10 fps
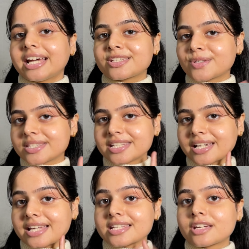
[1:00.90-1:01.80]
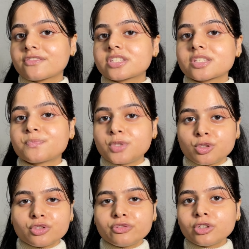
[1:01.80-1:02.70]
as you can see guys, it gives this
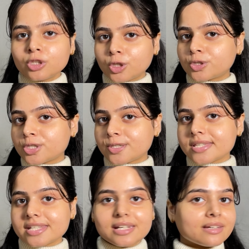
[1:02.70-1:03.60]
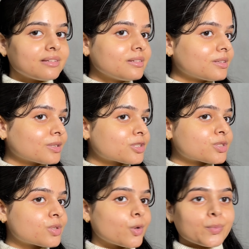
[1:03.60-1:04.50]
beautiful glow to your skin. It looks
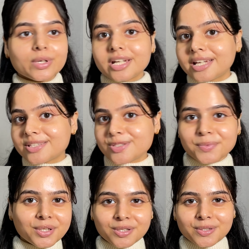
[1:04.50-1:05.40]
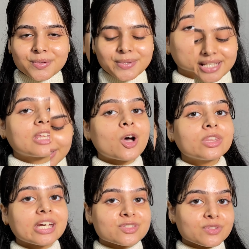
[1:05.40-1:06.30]
so pretty and super glowy. Now
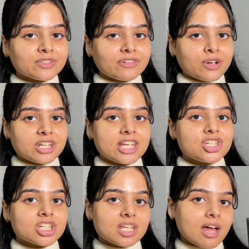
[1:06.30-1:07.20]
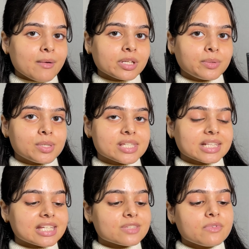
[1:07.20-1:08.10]
next for the foundation, I'm going to be
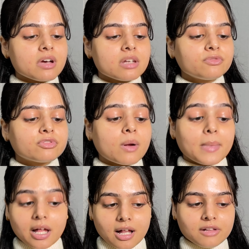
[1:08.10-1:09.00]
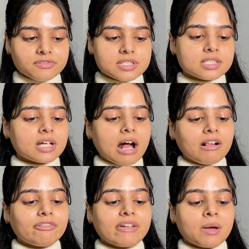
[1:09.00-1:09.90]
using this one from e.l.f. It's the
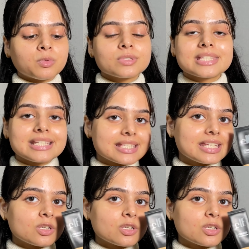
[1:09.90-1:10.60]
e.l.f. Camo CC